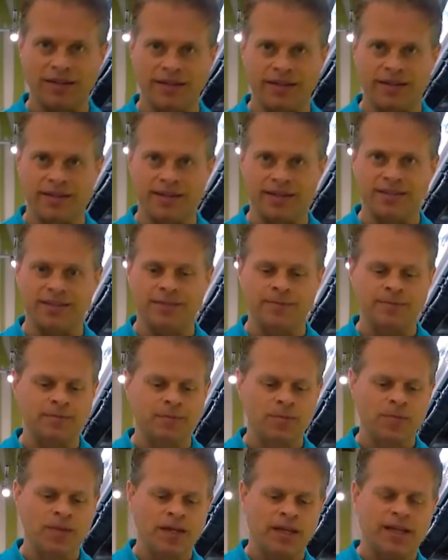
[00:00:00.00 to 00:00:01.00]
this
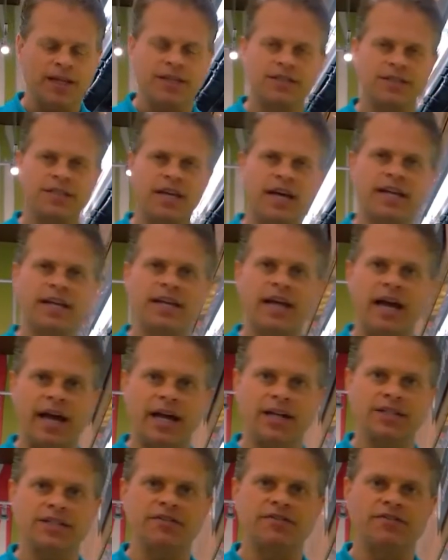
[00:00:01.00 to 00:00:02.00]
is that it
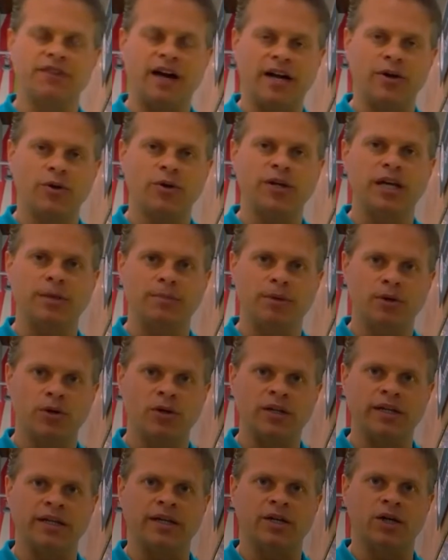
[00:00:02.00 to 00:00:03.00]
has a
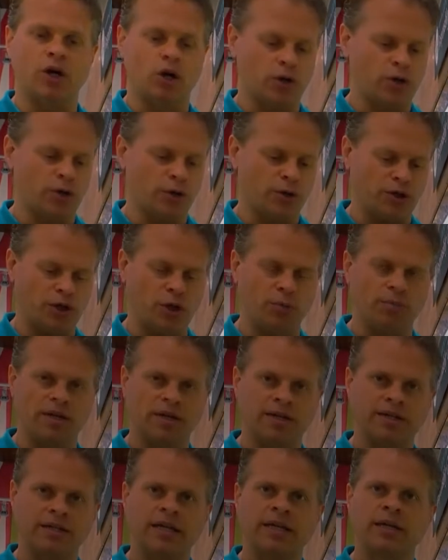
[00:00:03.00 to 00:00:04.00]
phytochemical in it called curcumin.
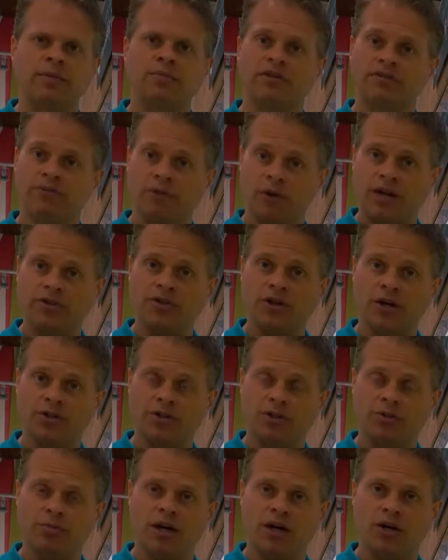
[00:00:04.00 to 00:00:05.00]
Before I talk
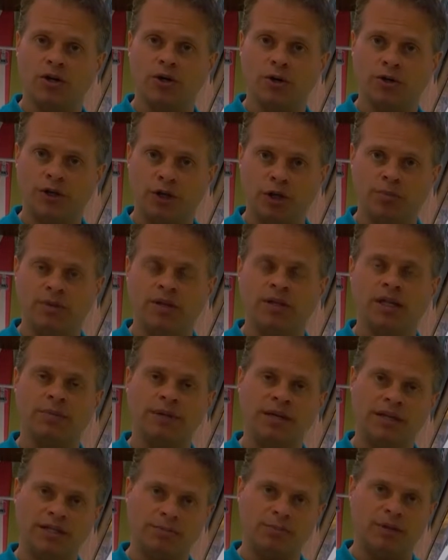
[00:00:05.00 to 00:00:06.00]
to you about curcumin, let
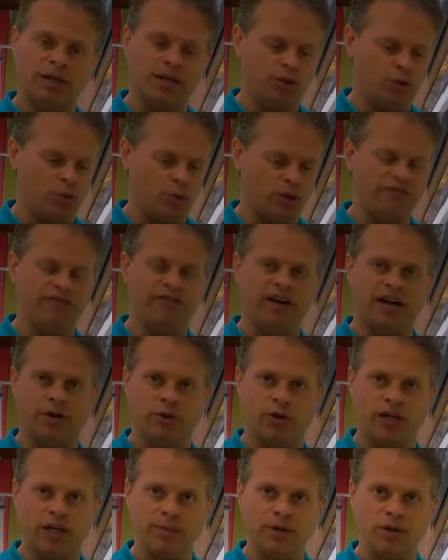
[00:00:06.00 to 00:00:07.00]
me explain to you what a
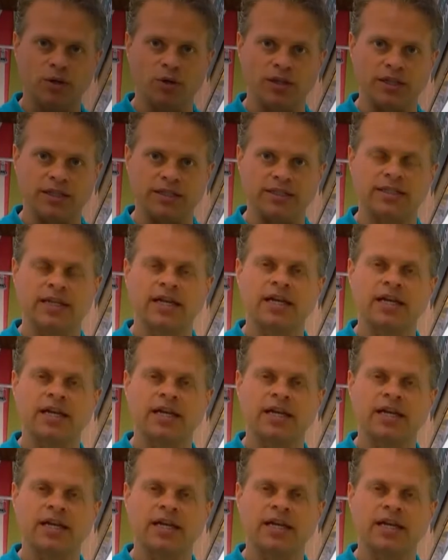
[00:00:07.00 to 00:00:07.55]
phytochemical is.